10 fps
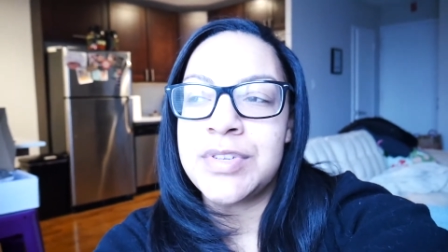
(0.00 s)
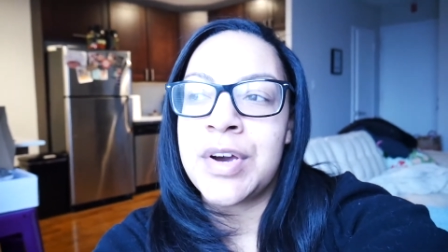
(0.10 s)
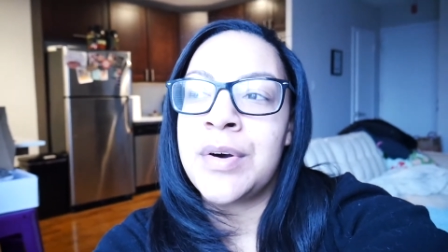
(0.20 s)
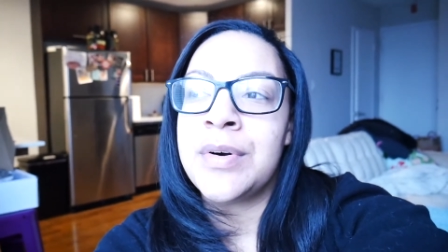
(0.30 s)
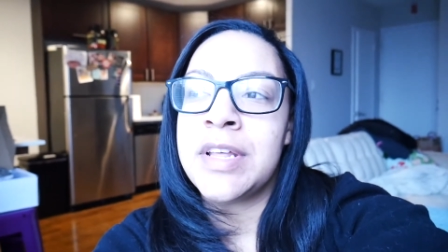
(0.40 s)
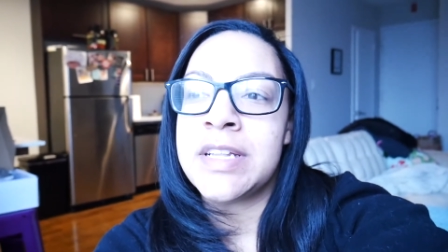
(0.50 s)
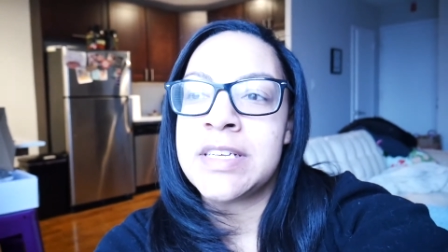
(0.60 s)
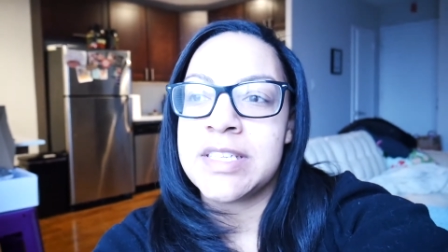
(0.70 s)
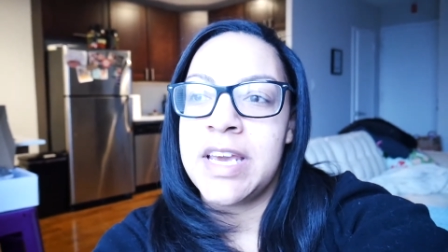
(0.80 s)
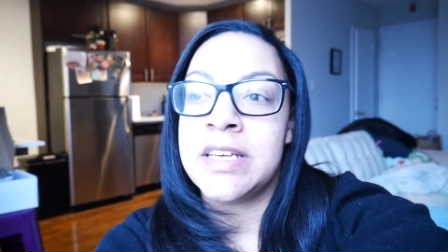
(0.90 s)
So in
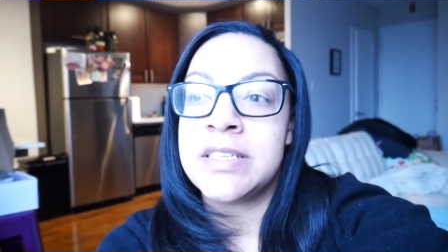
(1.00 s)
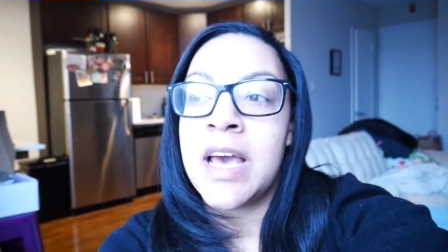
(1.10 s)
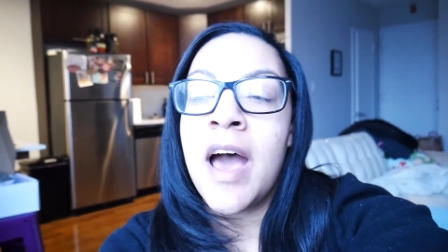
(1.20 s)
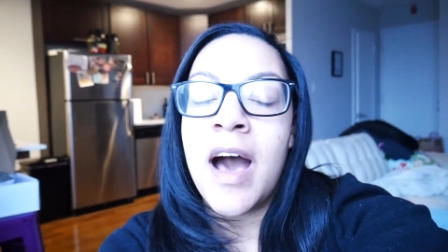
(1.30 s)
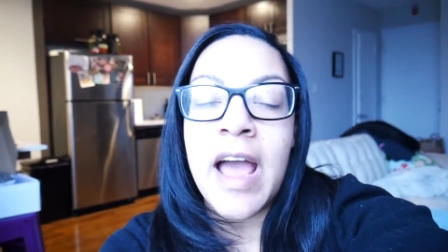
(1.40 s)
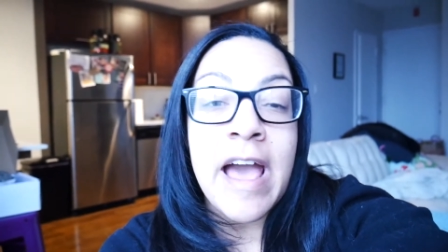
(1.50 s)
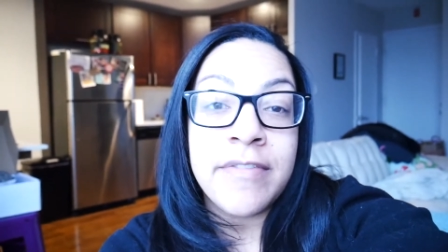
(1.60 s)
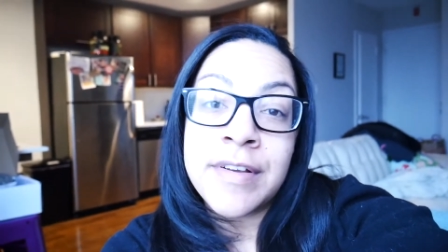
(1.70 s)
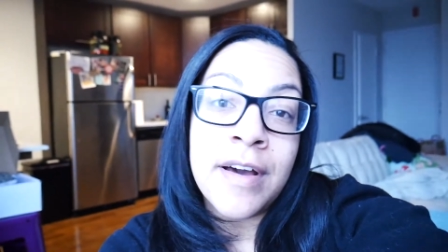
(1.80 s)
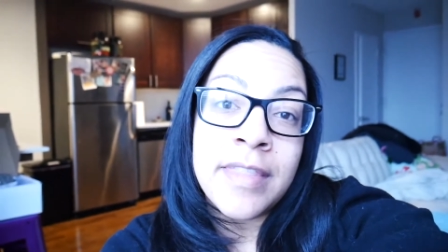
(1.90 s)
this case, I
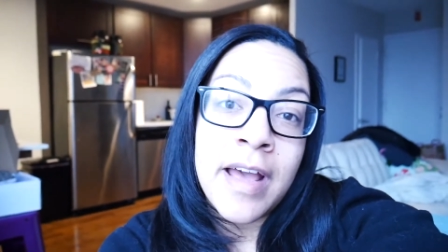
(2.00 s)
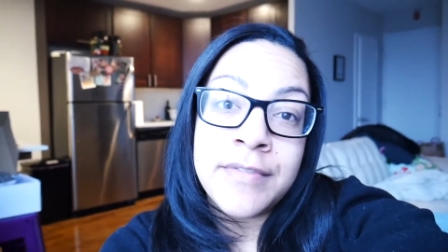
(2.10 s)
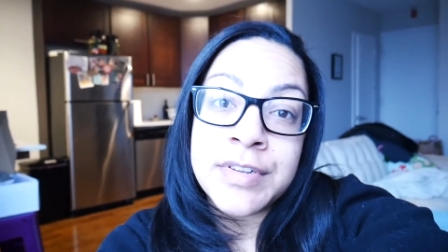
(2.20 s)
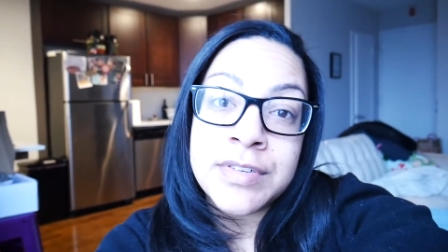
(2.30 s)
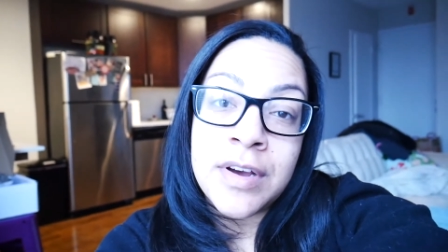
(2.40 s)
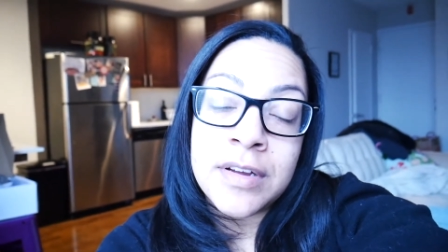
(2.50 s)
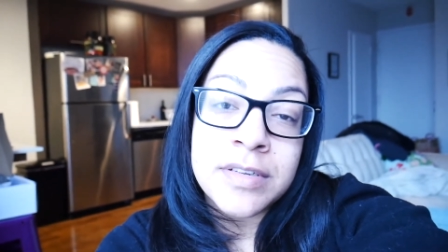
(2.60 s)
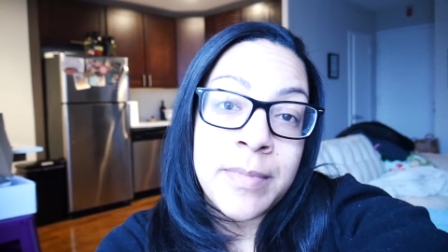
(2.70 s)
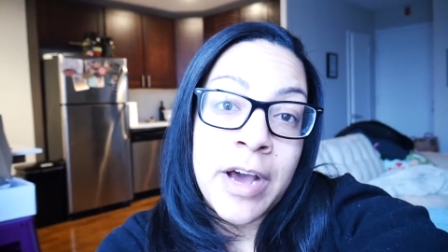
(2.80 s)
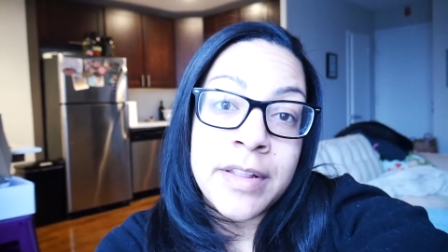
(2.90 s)
haven't gone live and
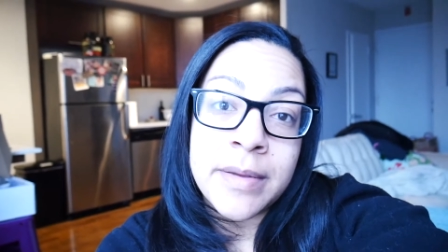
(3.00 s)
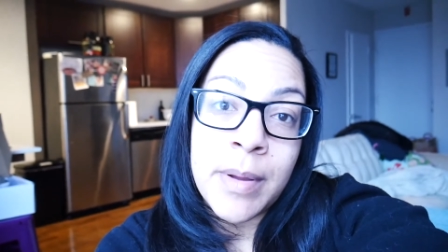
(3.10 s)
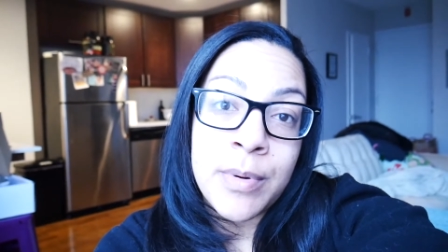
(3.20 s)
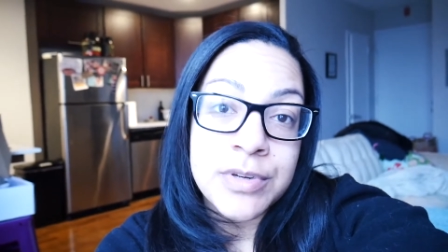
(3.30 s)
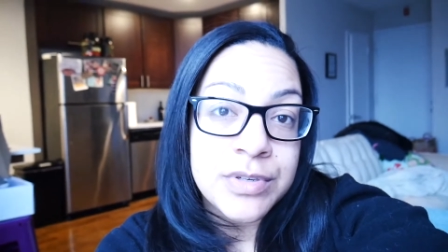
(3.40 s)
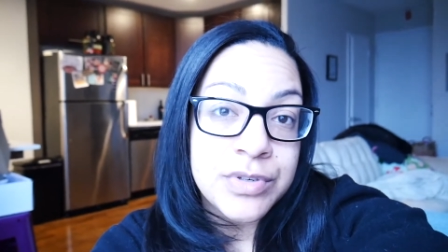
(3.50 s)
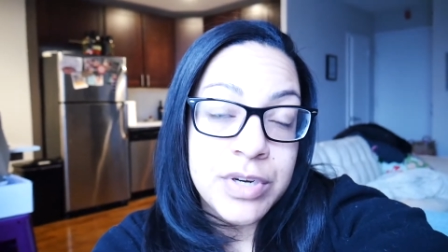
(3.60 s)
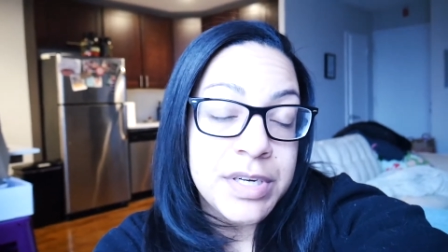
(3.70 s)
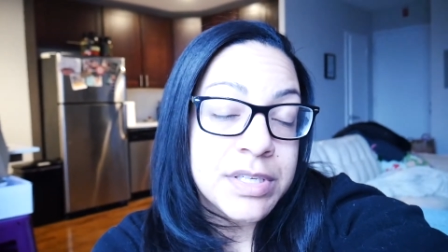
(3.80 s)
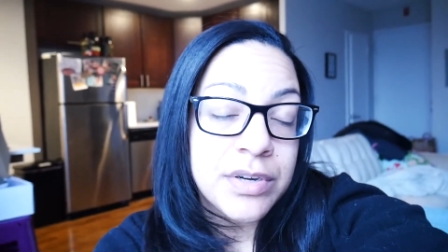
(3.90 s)
talked about like my personal
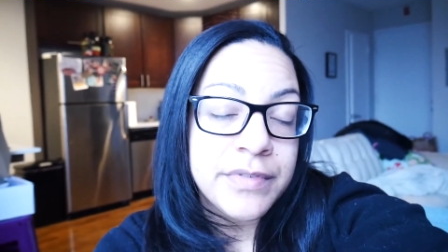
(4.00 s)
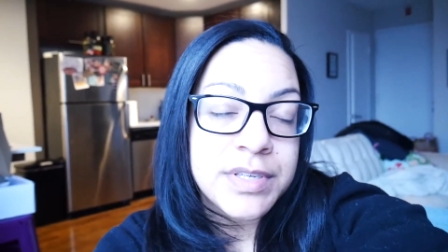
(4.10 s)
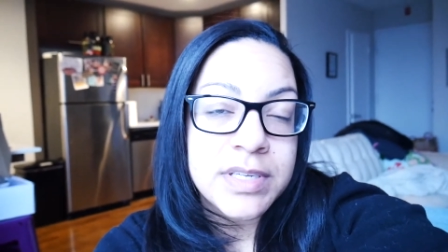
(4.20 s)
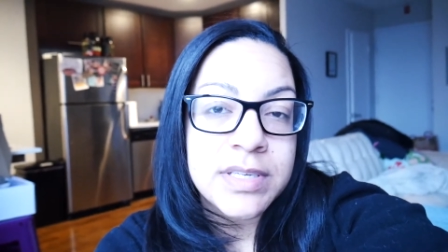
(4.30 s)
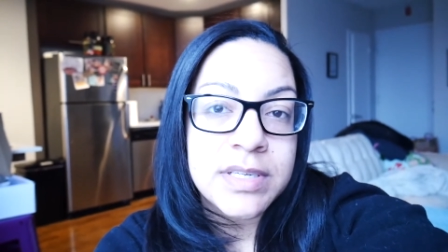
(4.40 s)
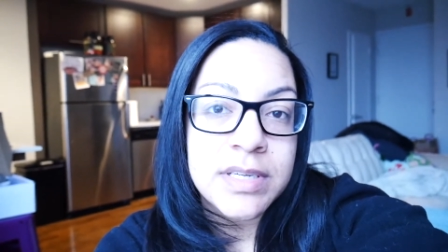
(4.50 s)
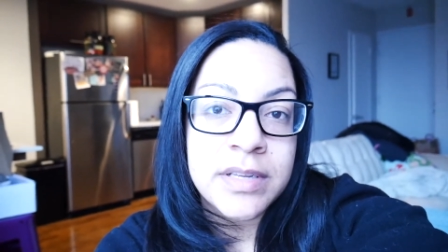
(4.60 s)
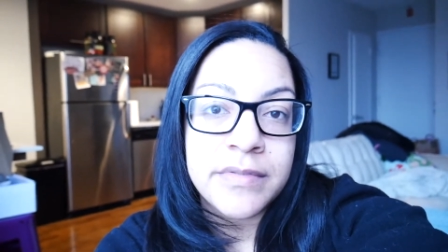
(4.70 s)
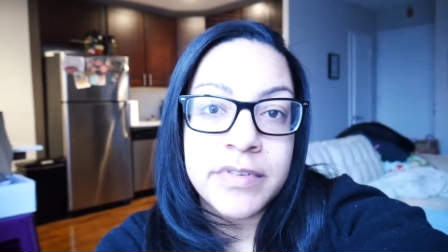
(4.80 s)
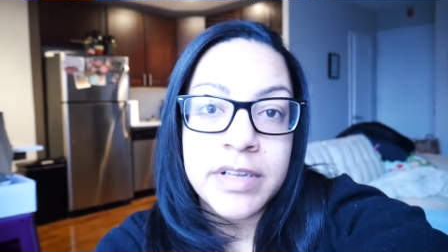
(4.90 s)
training services
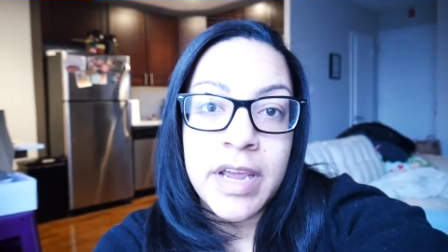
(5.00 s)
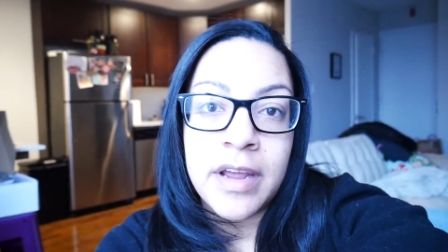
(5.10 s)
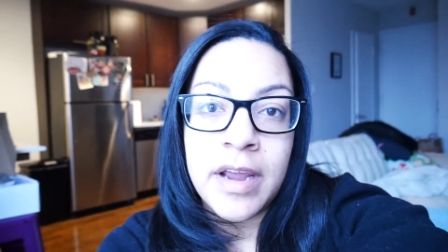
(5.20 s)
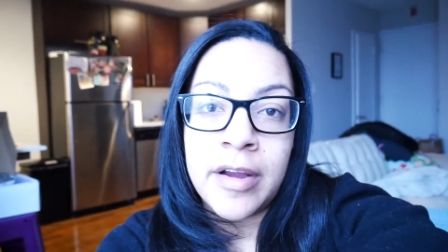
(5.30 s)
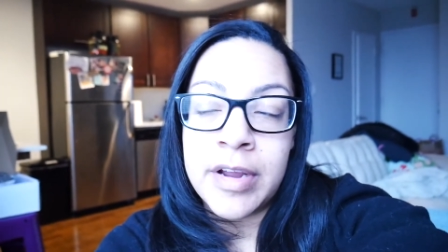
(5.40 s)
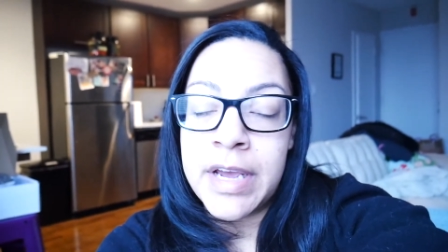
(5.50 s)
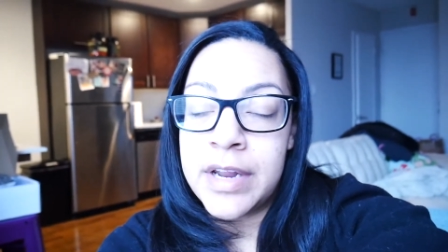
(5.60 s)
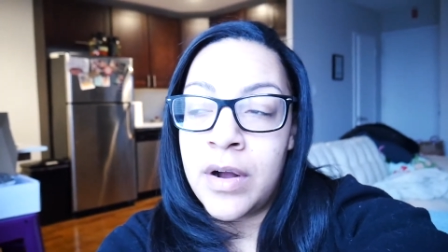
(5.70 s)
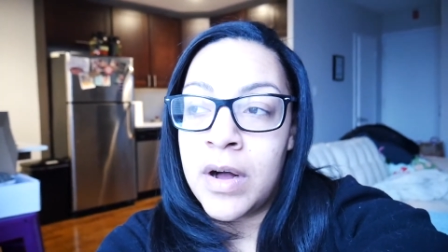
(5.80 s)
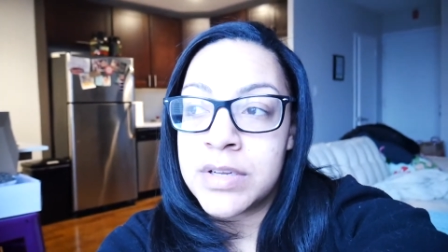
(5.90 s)
in the Philly area
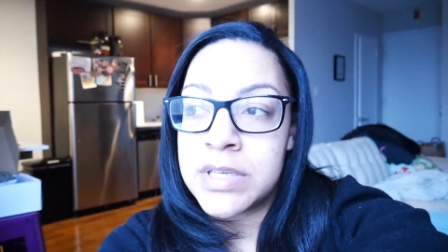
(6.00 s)
at all.